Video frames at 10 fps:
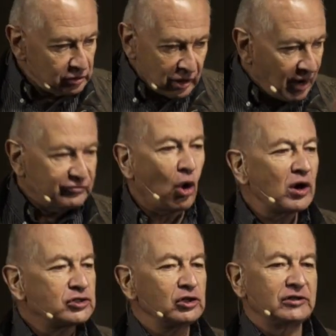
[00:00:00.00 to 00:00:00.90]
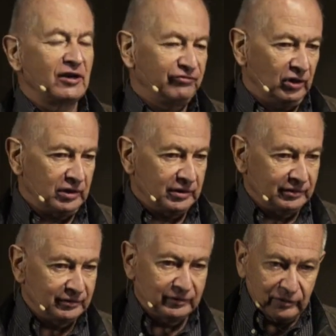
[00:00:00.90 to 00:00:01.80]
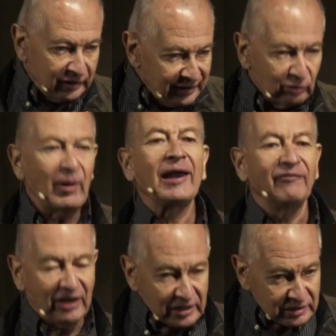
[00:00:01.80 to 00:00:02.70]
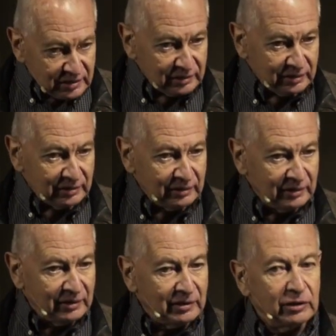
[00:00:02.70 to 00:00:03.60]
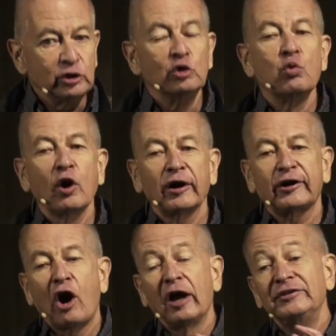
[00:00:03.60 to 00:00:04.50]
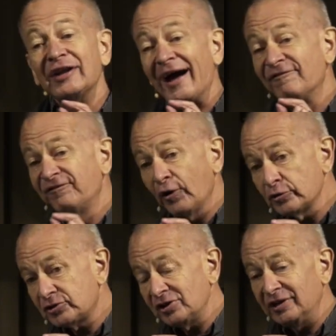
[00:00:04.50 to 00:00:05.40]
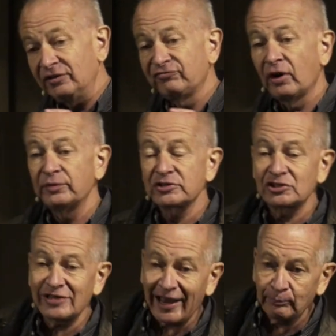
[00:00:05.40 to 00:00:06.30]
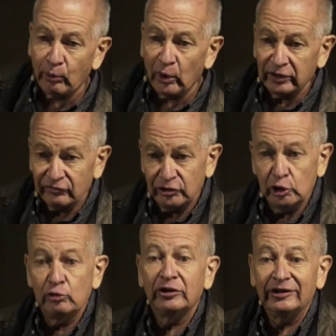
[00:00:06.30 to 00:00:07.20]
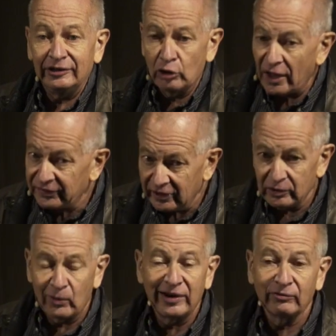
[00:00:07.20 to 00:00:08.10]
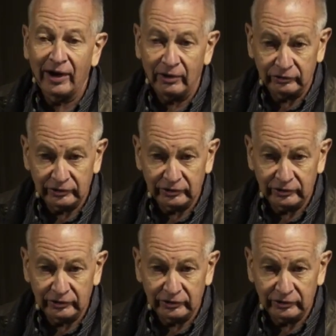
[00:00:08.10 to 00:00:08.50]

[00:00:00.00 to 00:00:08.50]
Of course you're different. Irrelevant. You work on diversity from the standpoint of unity, not the other way around.